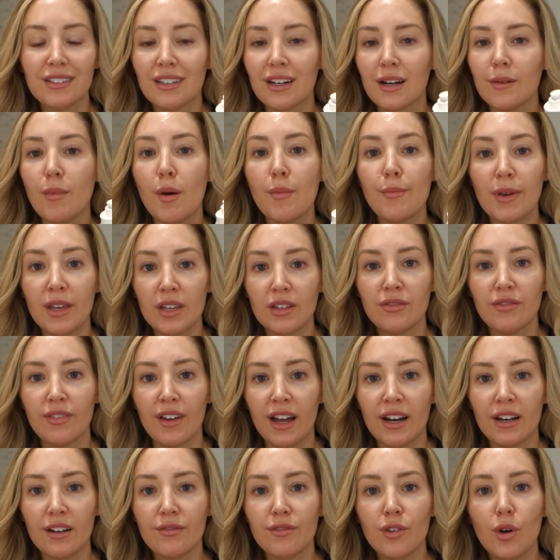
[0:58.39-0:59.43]
that I'm a big
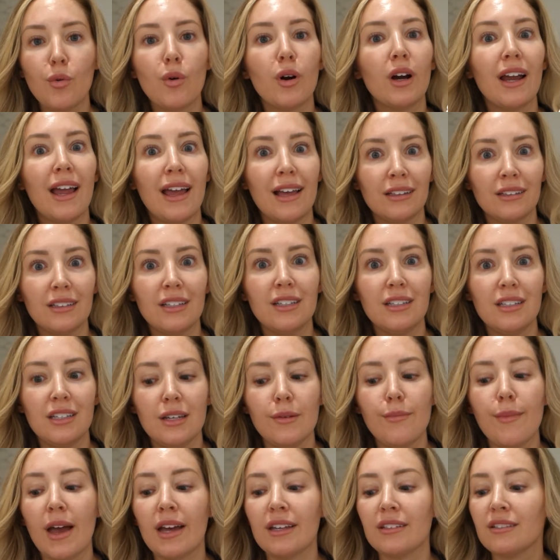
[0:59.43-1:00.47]
fan of though are L E
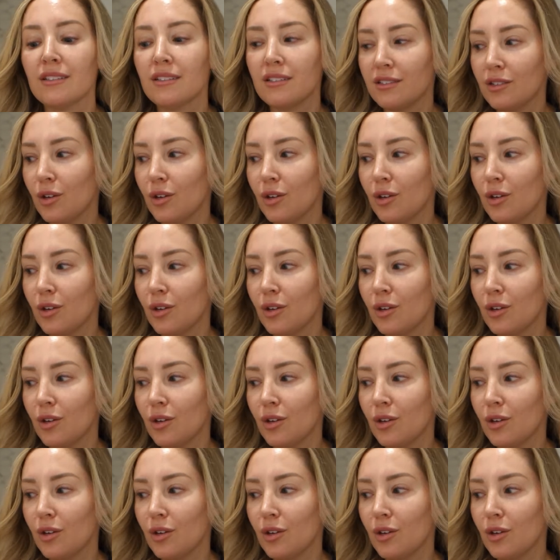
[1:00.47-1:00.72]
D masks.